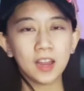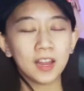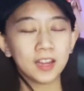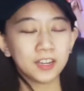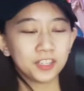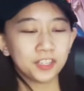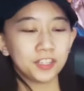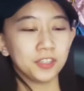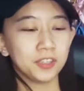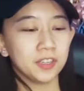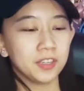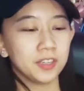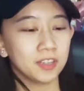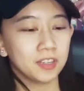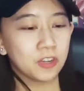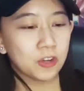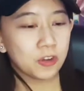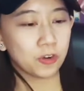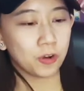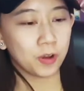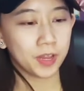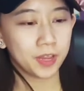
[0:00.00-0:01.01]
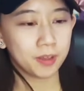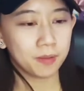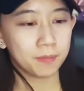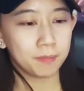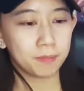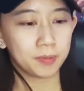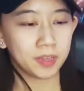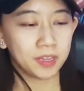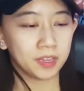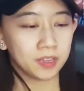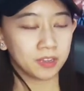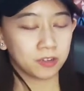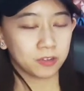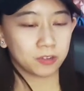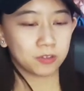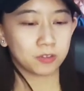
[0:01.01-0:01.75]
actually enjoy him being in a